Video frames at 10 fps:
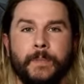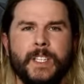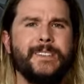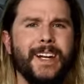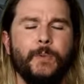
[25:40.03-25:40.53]
This
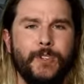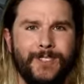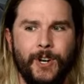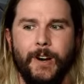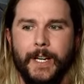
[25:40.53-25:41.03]
study wasn't
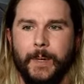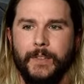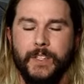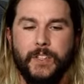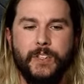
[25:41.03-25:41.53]
talking about
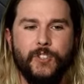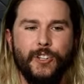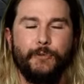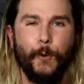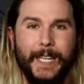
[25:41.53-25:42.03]
this. This is just
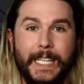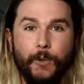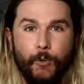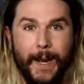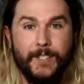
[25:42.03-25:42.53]
for
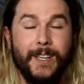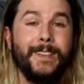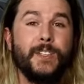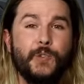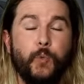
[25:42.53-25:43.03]
egress, and
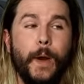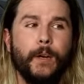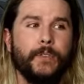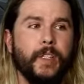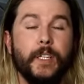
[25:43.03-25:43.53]
this is where
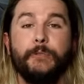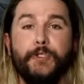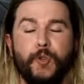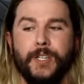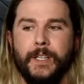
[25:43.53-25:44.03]
the
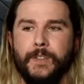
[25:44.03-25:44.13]
confusion is.